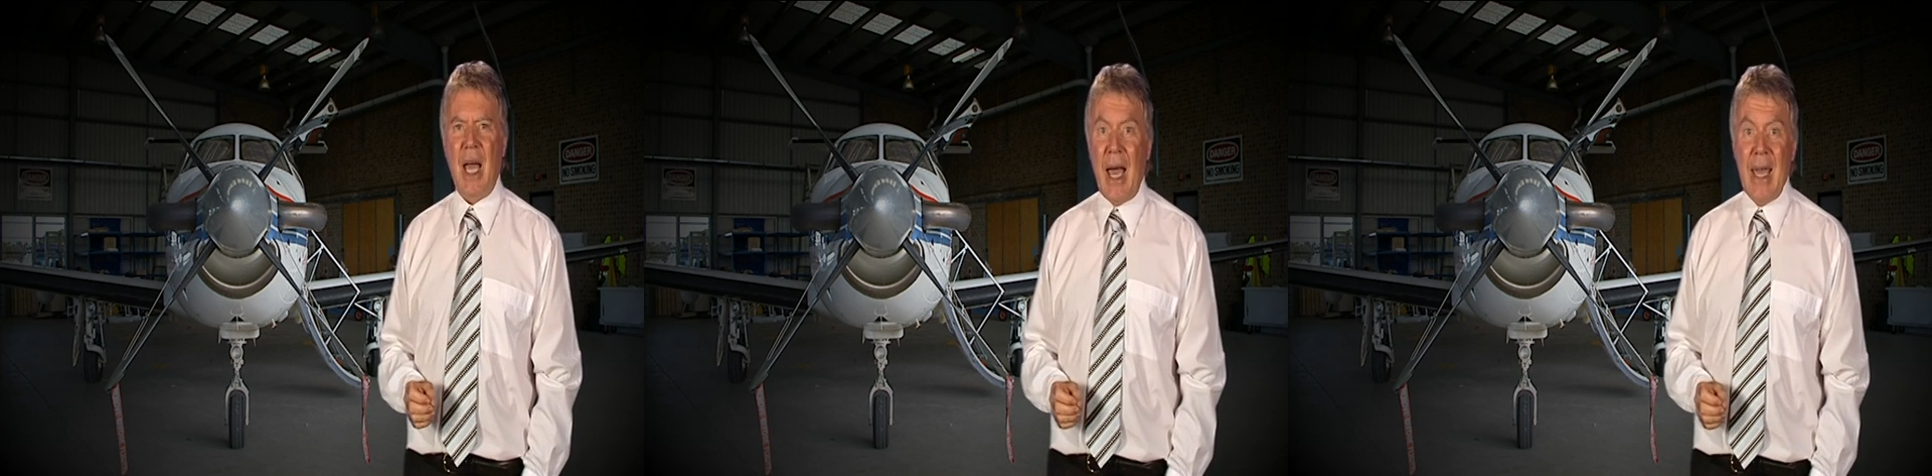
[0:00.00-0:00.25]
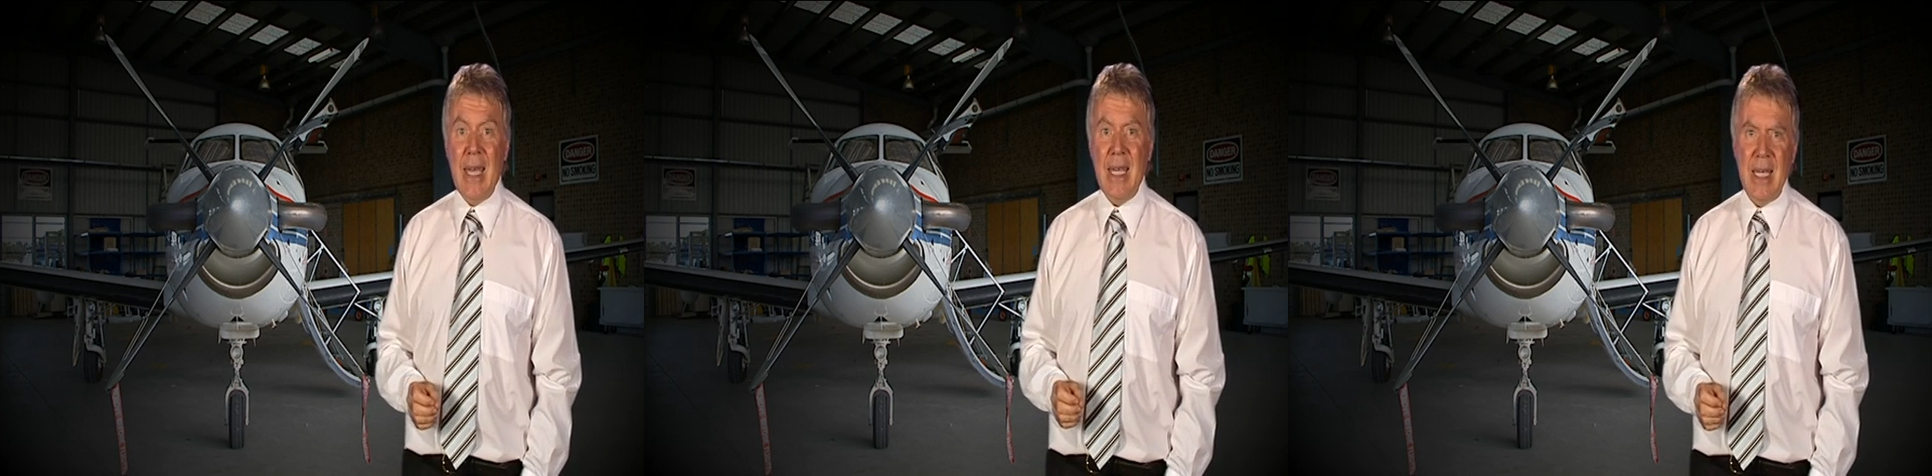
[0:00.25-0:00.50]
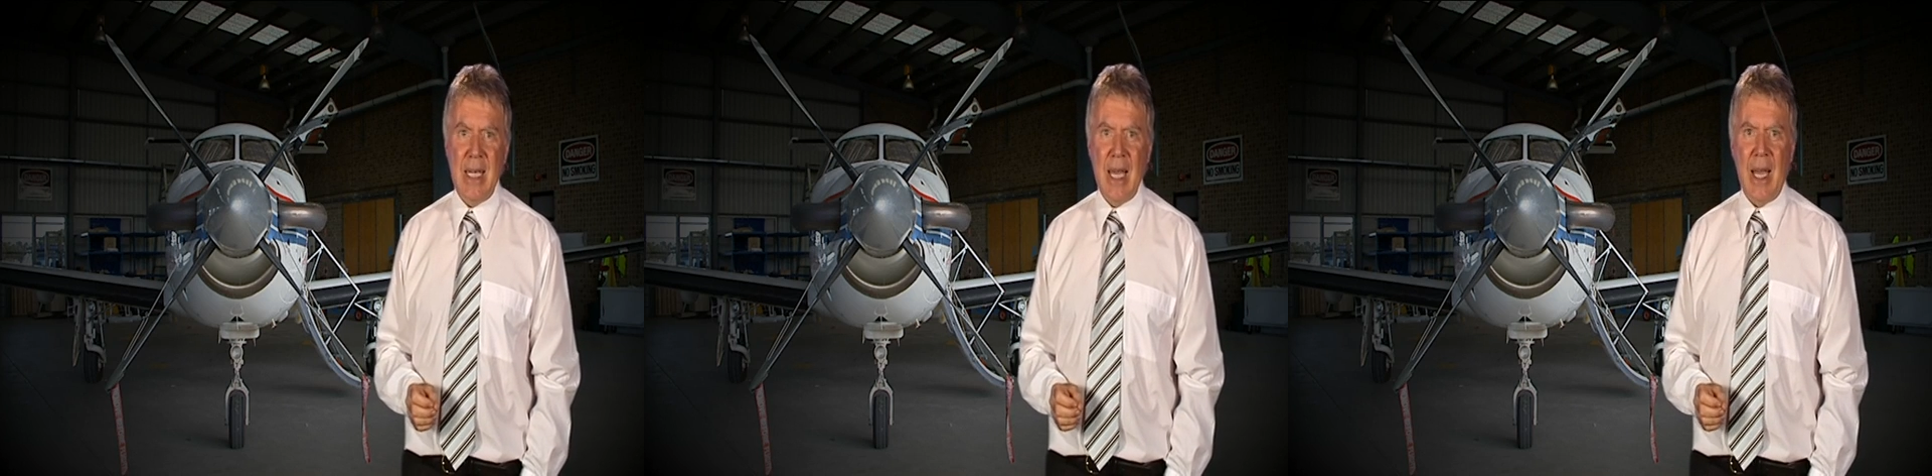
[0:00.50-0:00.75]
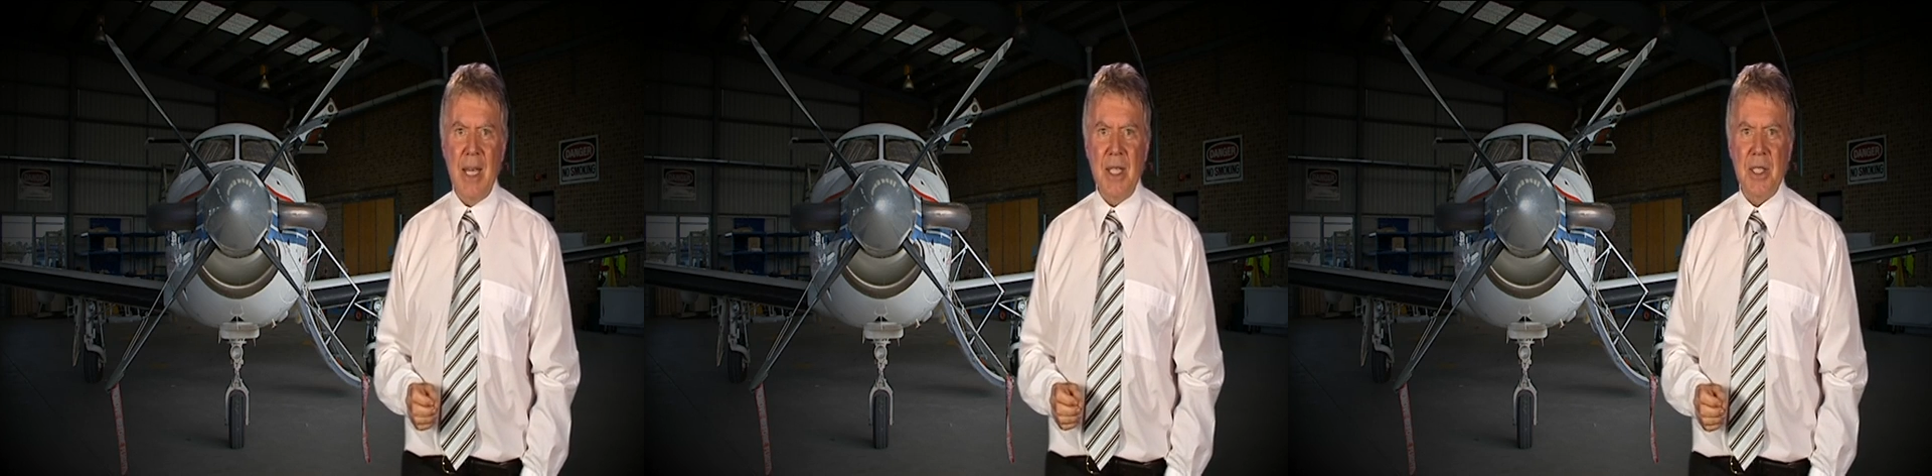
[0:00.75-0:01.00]

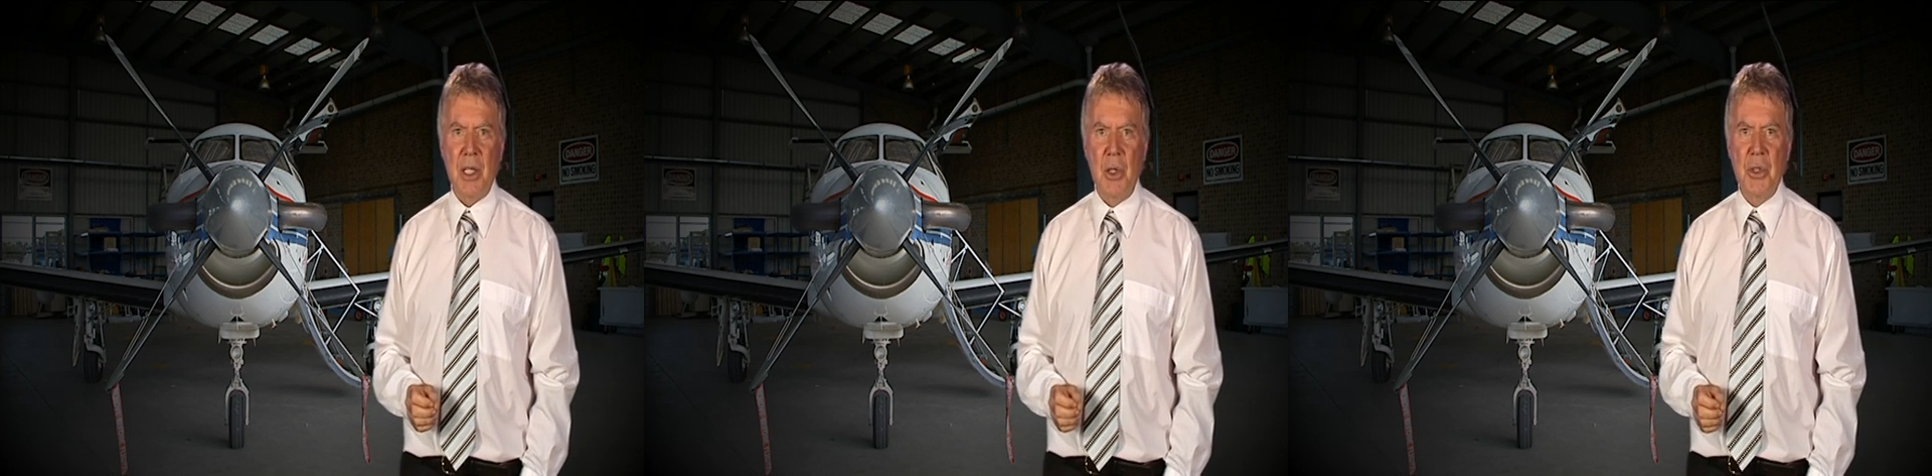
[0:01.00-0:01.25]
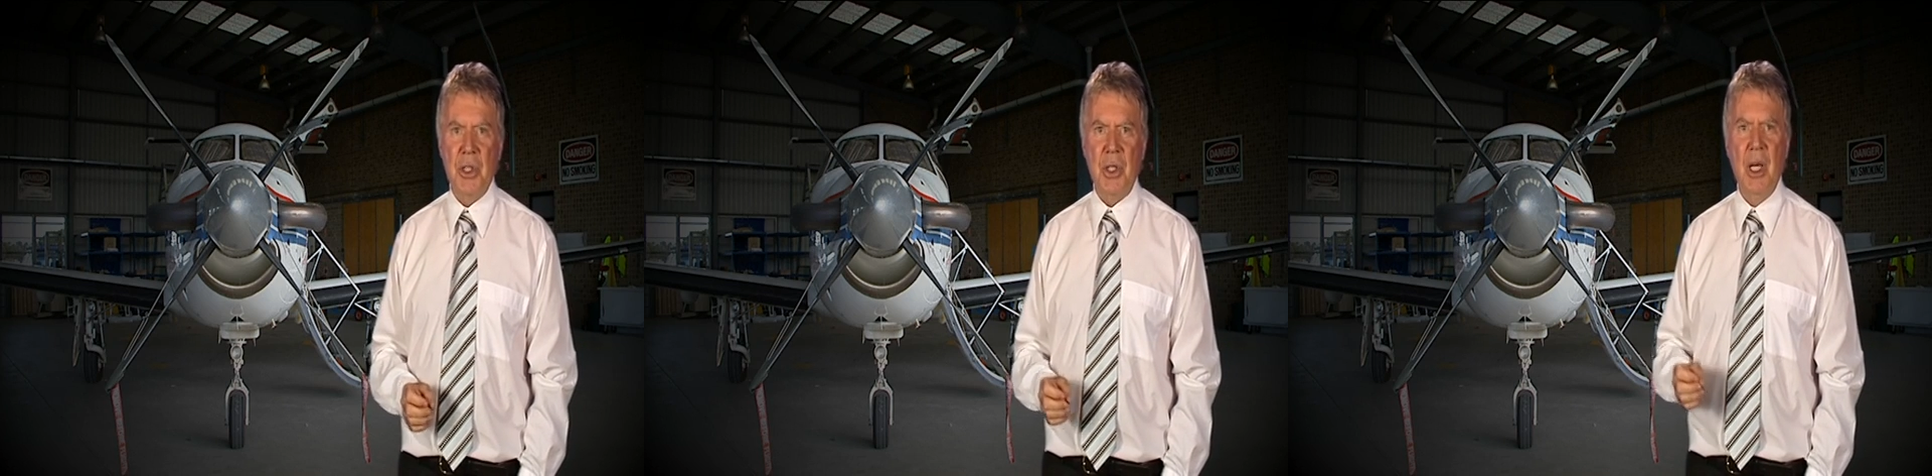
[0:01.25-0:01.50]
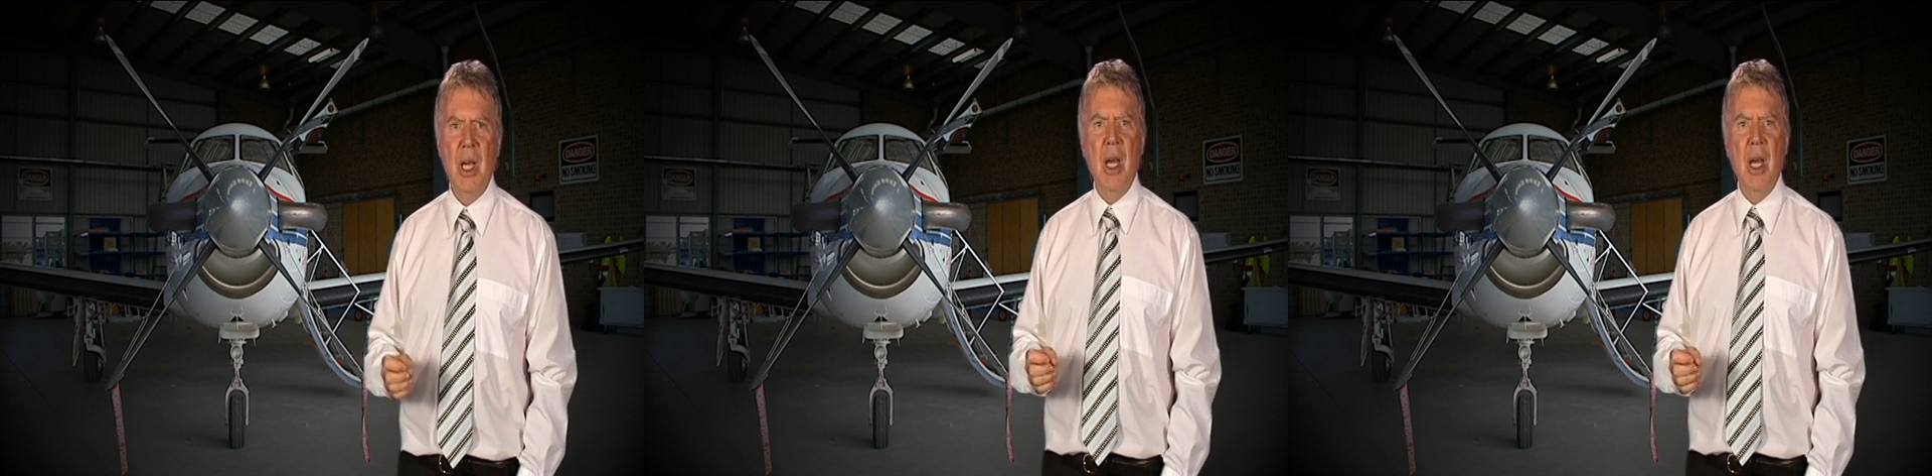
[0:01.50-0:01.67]
AEA solution